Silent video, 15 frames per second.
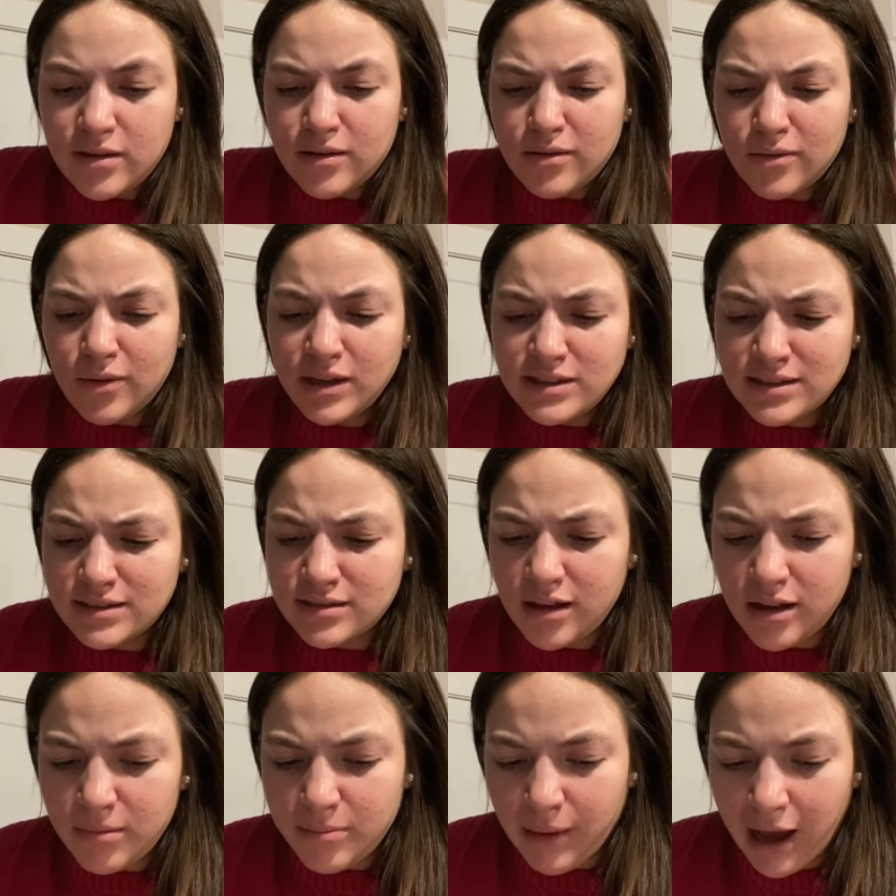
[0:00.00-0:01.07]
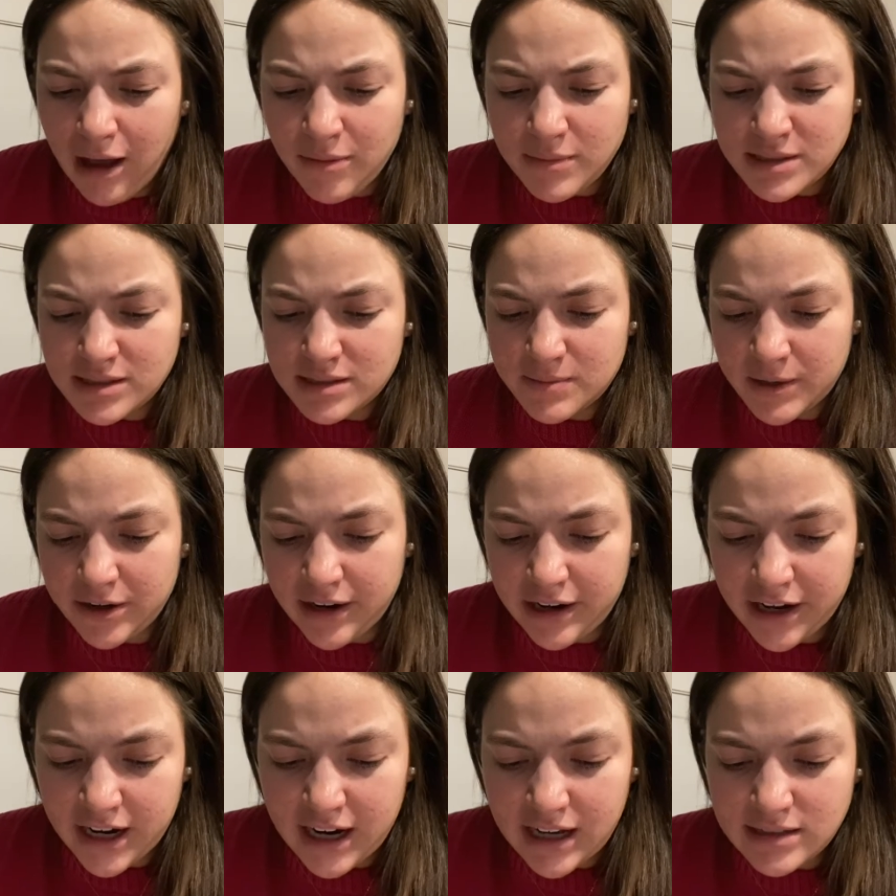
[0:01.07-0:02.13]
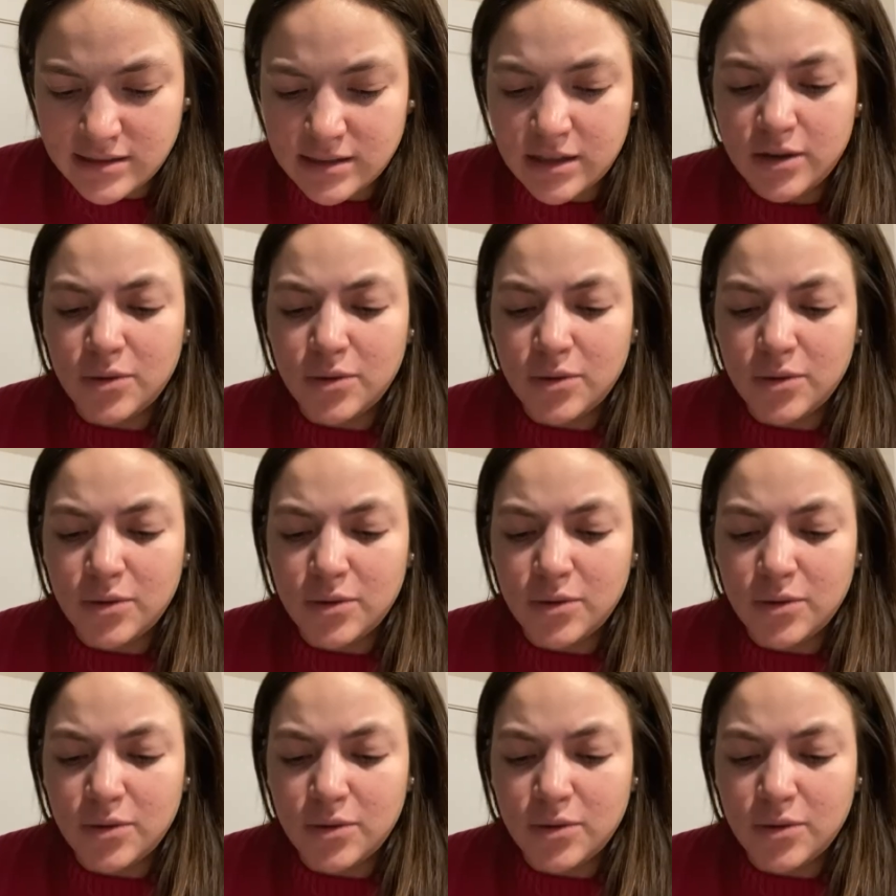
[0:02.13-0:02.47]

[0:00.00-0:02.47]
What's this all about? Mrs. McGregor asked.